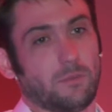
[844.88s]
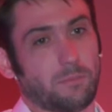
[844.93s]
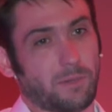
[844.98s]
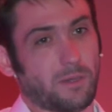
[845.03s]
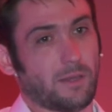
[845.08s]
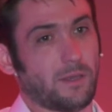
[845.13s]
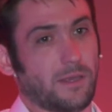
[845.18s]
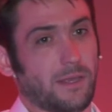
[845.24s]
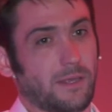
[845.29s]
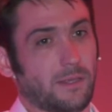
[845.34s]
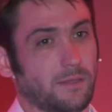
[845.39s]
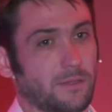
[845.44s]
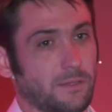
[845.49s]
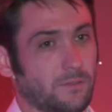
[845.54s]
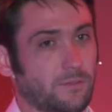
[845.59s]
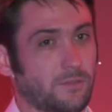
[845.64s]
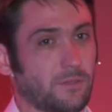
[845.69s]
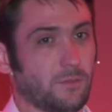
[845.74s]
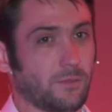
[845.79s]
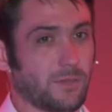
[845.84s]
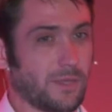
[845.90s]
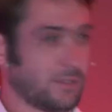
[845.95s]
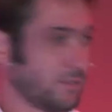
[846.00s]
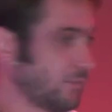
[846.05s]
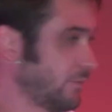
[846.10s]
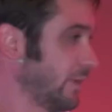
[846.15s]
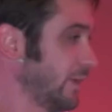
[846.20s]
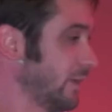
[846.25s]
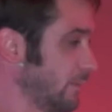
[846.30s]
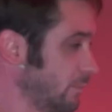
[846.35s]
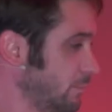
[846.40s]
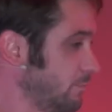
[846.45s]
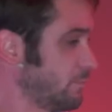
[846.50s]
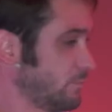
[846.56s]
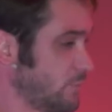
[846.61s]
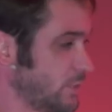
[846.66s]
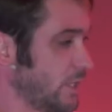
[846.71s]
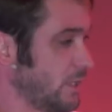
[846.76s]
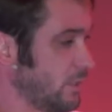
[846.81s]
applying until they develop
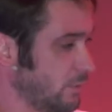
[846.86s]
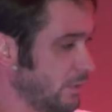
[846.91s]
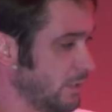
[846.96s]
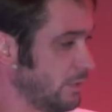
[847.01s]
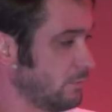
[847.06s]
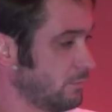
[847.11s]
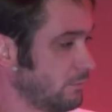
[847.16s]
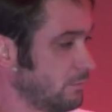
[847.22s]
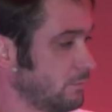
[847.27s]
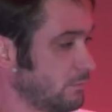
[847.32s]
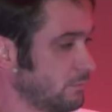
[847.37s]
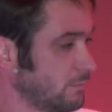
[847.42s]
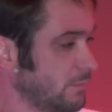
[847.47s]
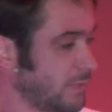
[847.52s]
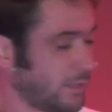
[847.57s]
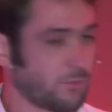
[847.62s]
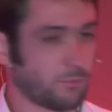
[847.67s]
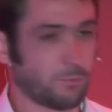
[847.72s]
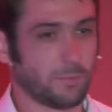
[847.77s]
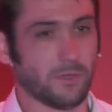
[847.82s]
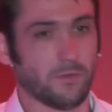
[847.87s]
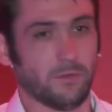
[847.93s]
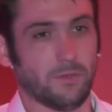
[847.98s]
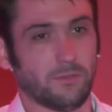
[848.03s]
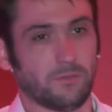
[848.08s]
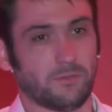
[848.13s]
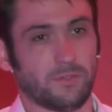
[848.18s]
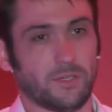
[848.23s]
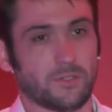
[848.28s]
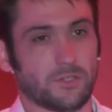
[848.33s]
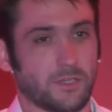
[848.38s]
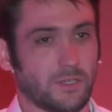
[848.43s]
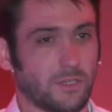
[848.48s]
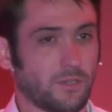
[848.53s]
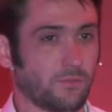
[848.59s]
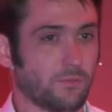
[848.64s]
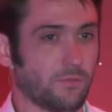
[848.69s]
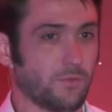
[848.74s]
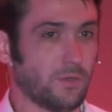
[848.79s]
genuine, experienced
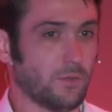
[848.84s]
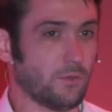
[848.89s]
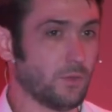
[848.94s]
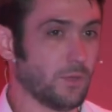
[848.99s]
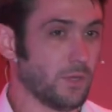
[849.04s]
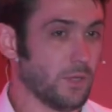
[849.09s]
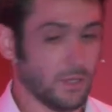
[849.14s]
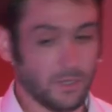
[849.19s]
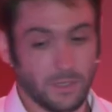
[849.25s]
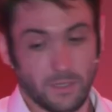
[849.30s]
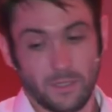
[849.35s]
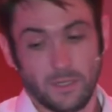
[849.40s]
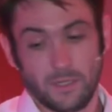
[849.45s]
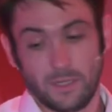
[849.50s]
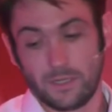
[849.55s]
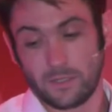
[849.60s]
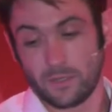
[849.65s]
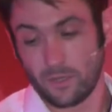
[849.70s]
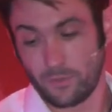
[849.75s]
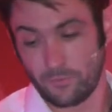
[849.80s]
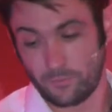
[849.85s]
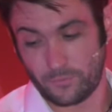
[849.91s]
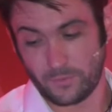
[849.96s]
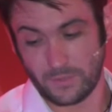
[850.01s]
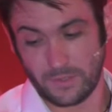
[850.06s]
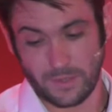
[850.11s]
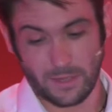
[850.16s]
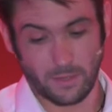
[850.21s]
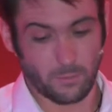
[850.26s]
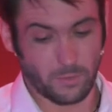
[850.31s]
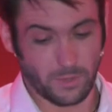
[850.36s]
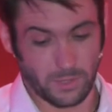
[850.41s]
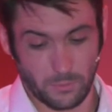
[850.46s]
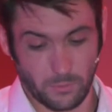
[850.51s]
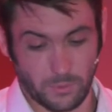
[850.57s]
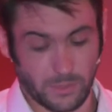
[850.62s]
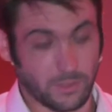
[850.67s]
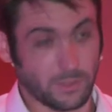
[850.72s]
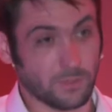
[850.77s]
engineers' feel. And hopefully that way
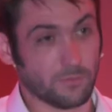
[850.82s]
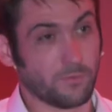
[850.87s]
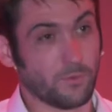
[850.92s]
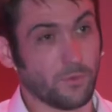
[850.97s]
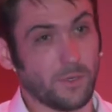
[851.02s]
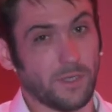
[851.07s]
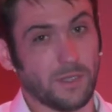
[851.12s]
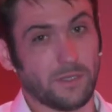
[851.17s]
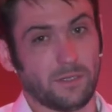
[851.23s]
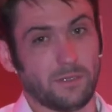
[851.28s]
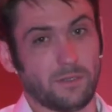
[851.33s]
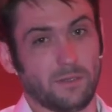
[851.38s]
we can avoid.